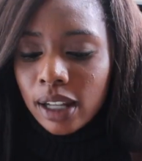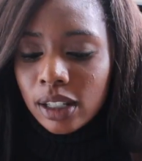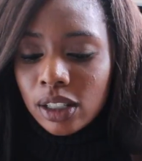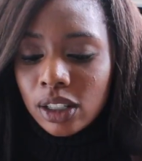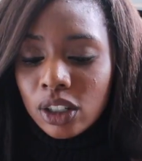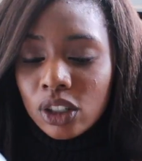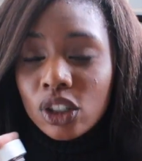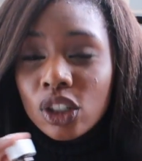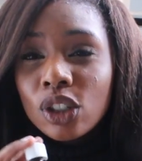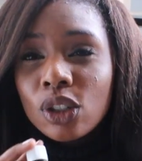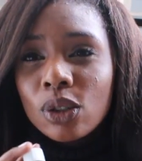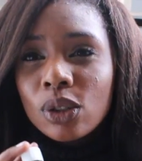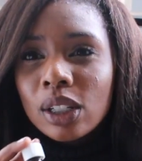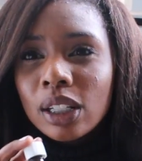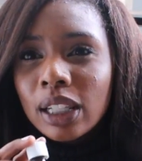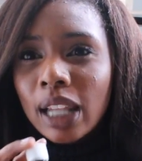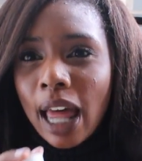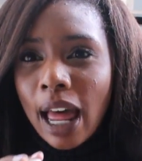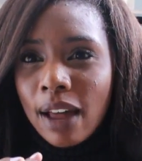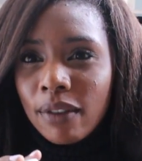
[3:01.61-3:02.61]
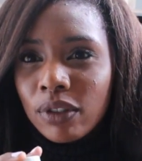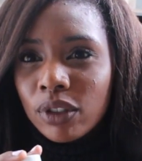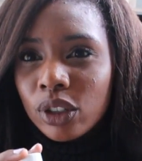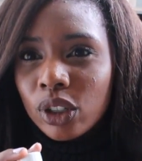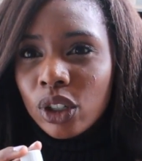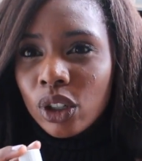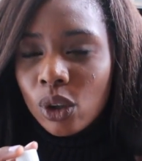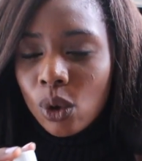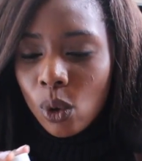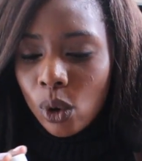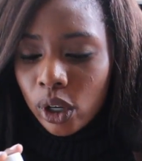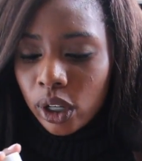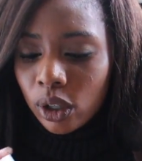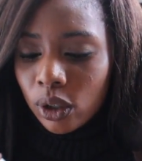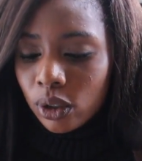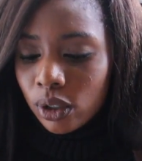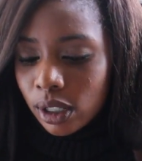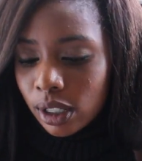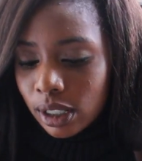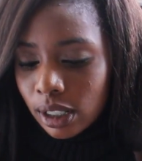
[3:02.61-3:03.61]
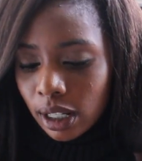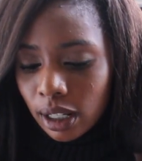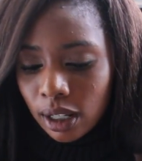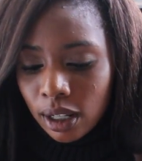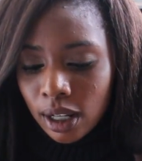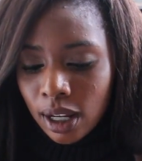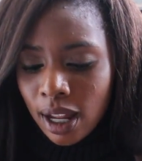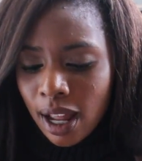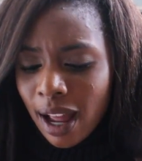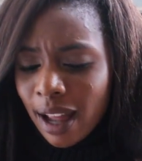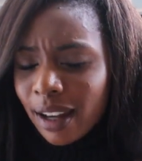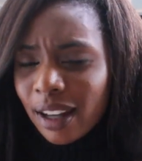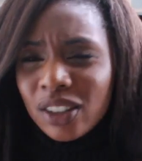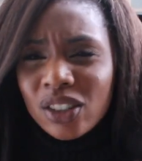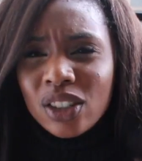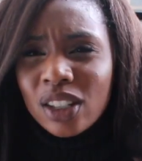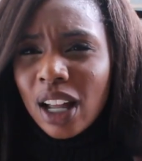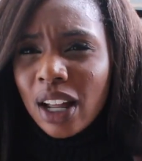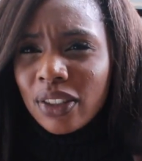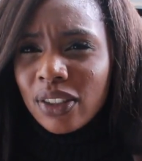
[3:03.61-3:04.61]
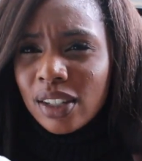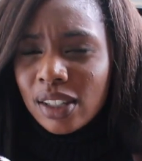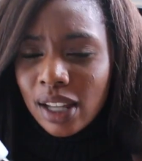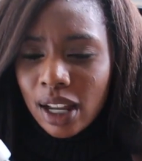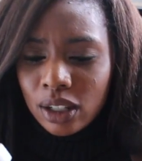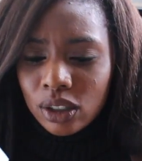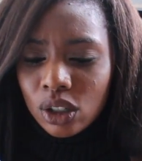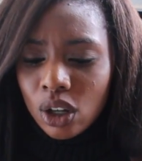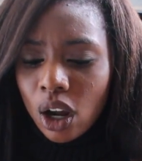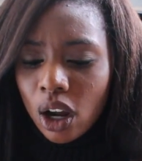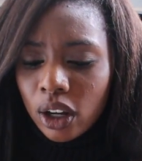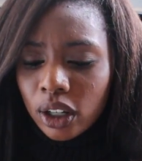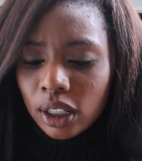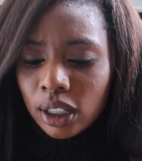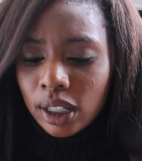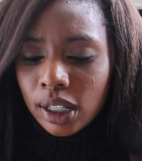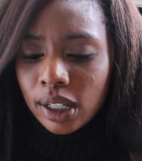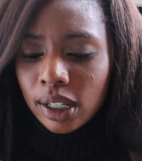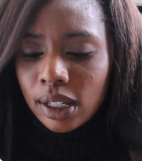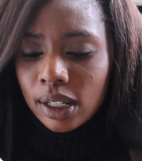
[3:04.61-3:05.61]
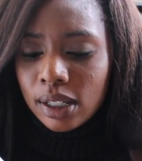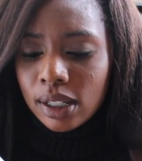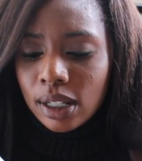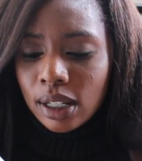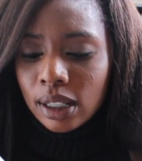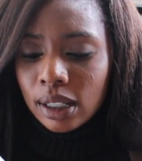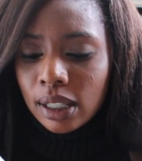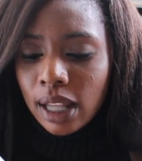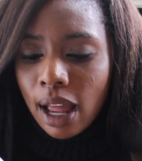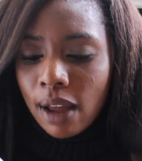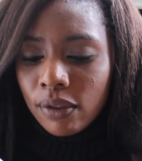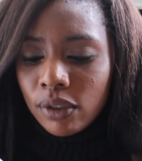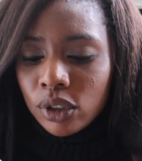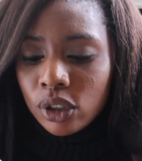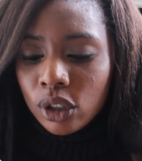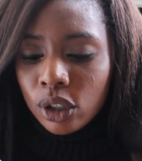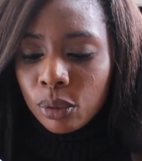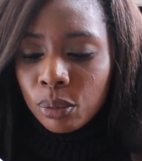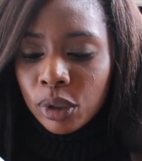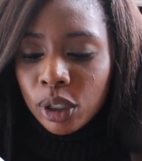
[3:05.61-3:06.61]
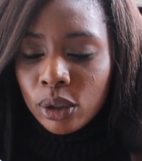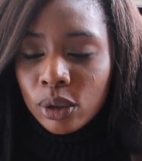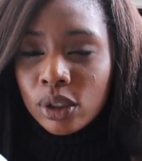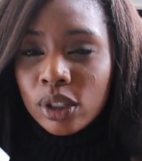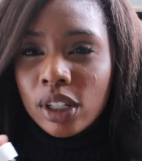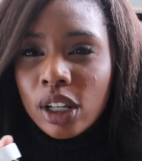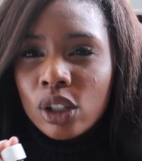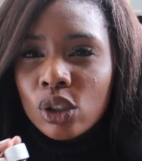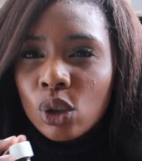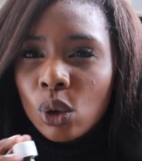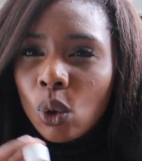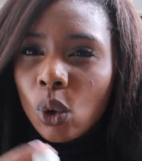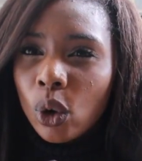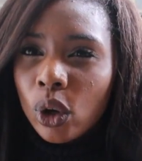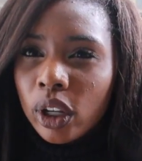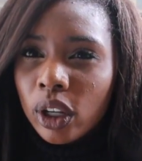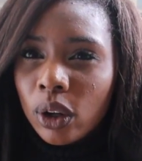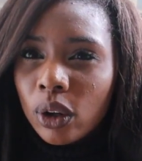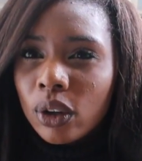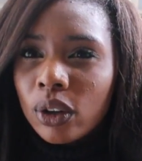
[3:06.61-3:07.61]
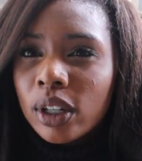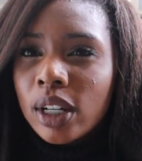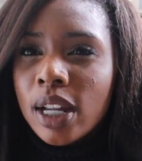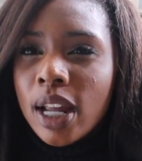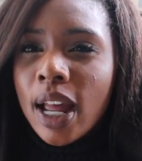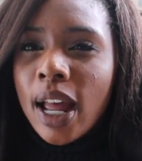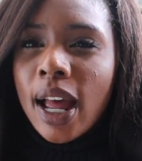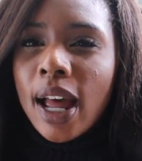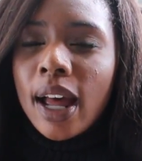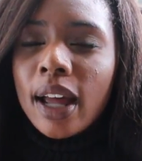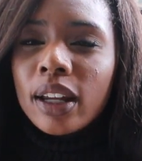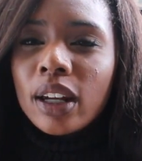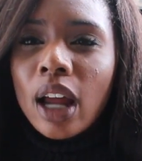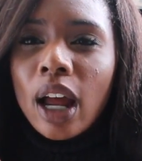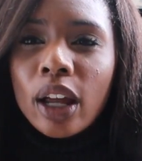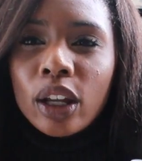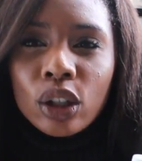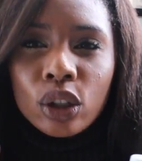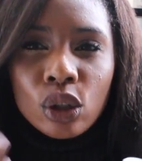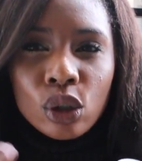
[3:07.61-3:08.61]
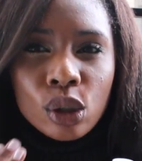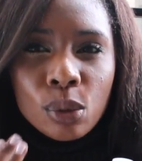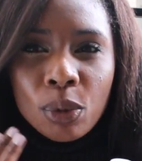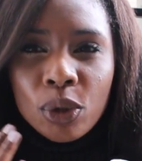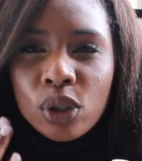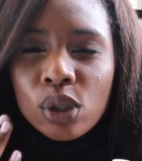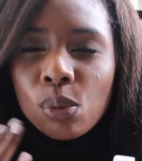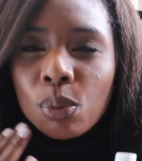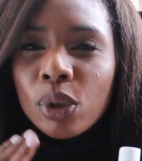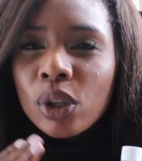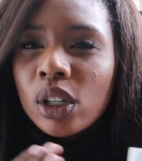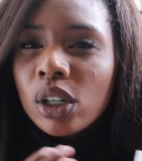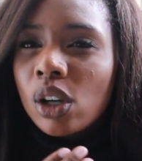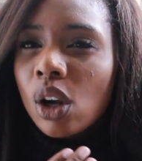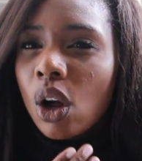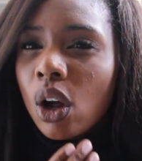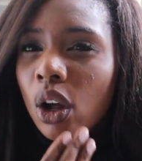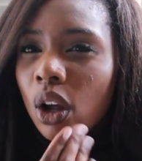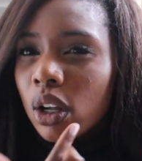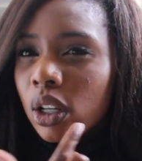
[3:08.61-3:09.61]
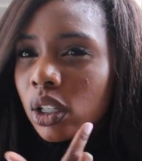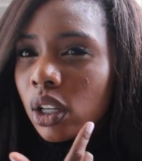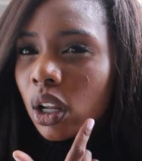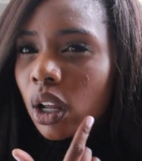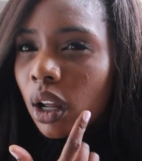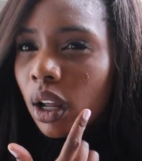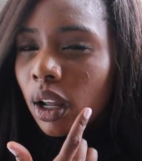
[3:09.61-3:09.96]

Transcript: idea to use lavender oil. And I just got this at Target. It's a lavender pure essential oil, and you're supposed to put it on